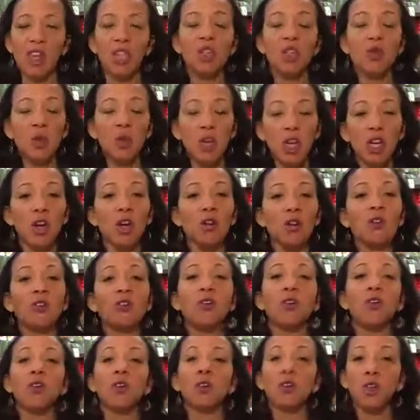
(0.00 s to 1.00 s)
and you can go to
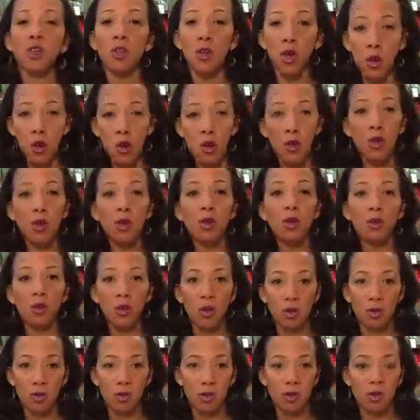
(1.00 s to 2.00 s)
your local
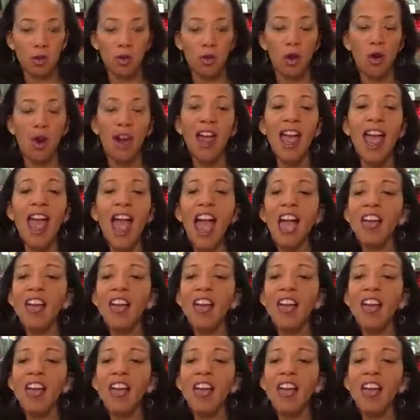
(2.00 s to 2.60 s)
grocery store,